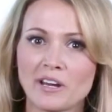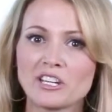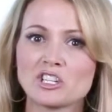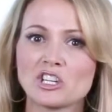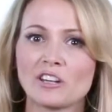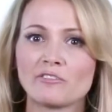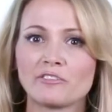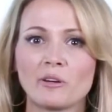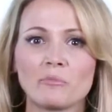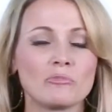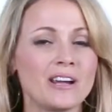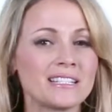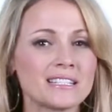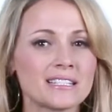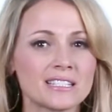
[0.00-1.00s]
ranging from
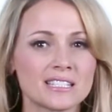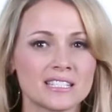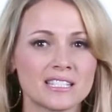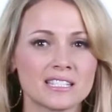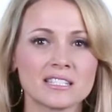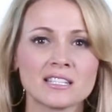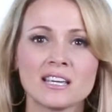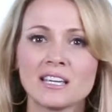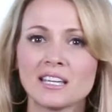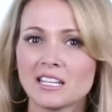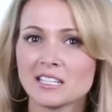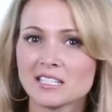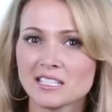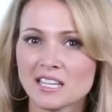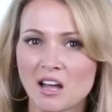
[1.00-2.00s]
restlessness,
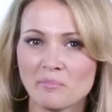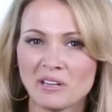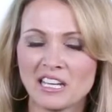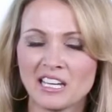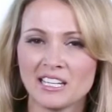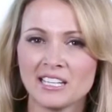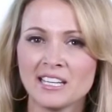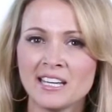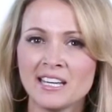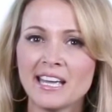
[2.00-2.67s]
insomnia,